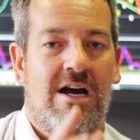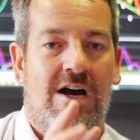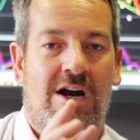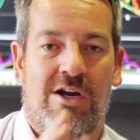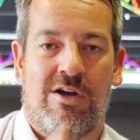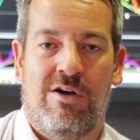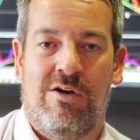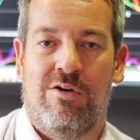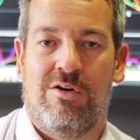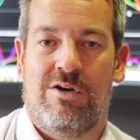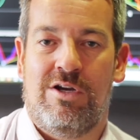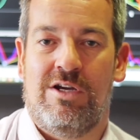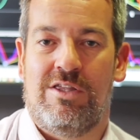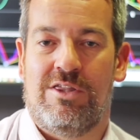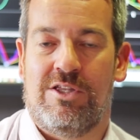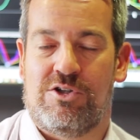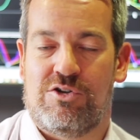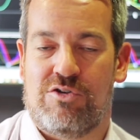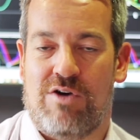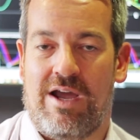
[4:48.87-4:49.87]
I can look
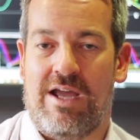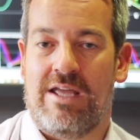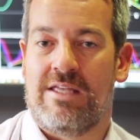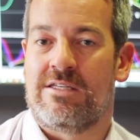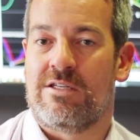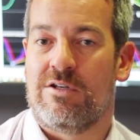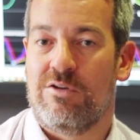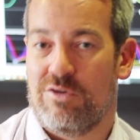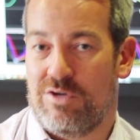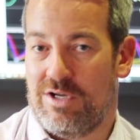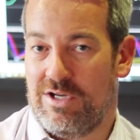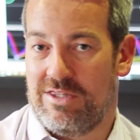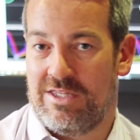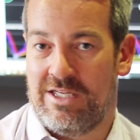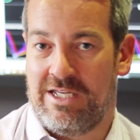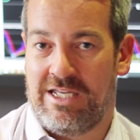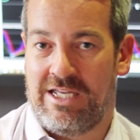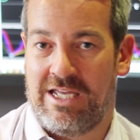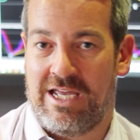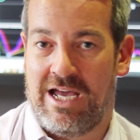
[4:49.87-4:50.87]
at the trades, look at
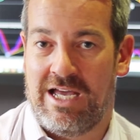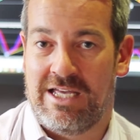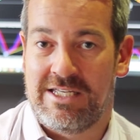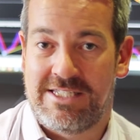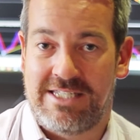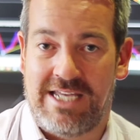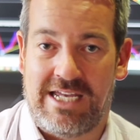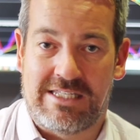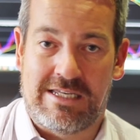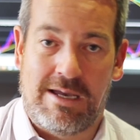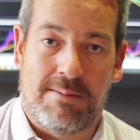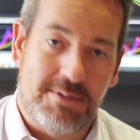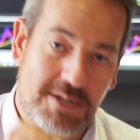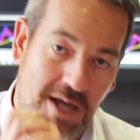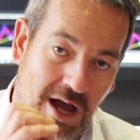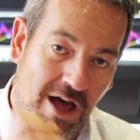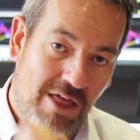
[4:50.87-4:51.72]
the setups.